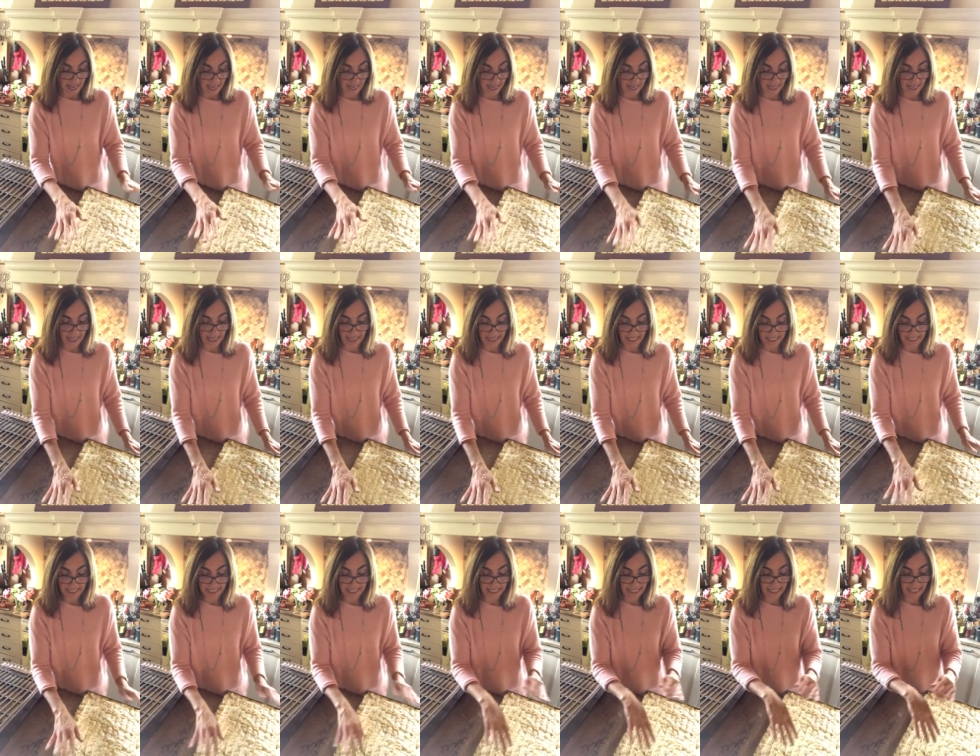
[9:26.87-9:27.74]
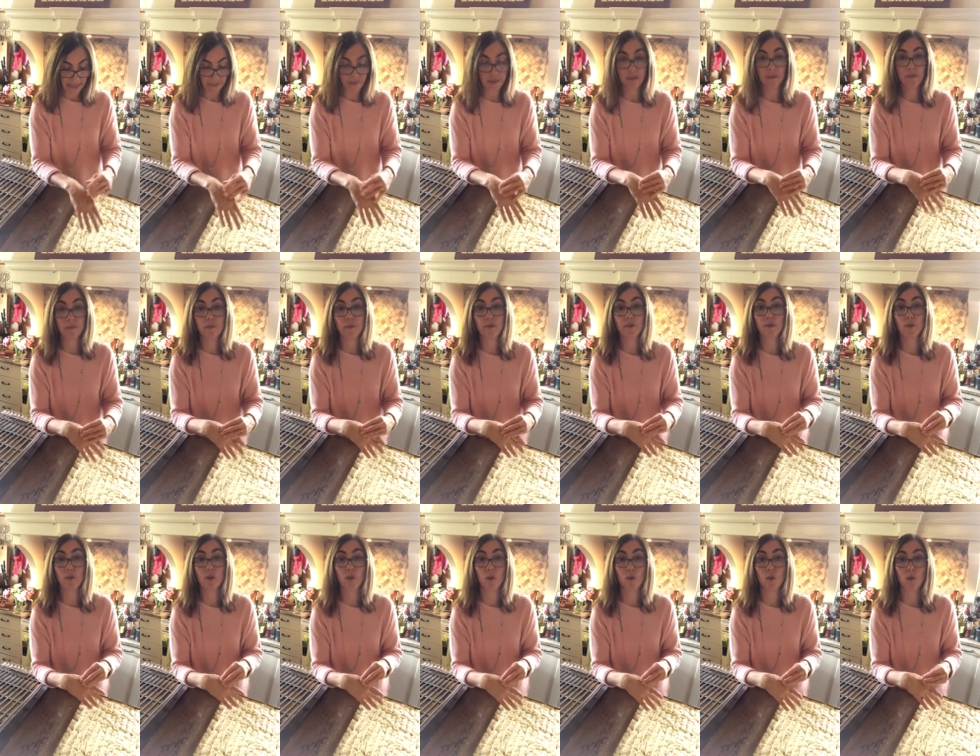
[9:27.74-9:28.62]
and leave them
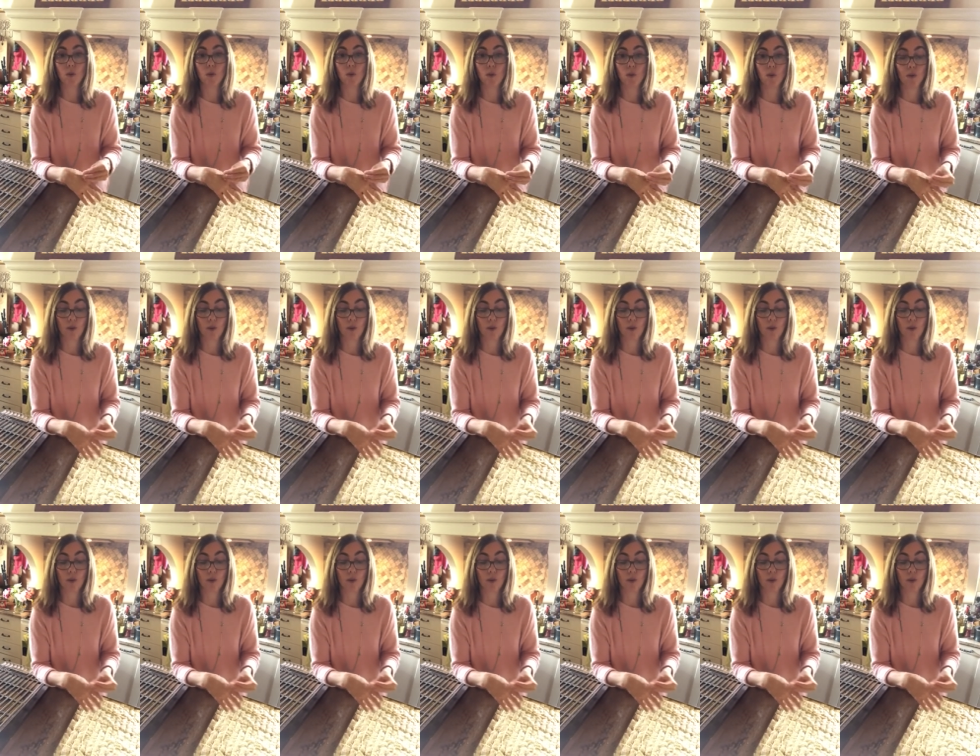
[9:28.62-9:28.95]
for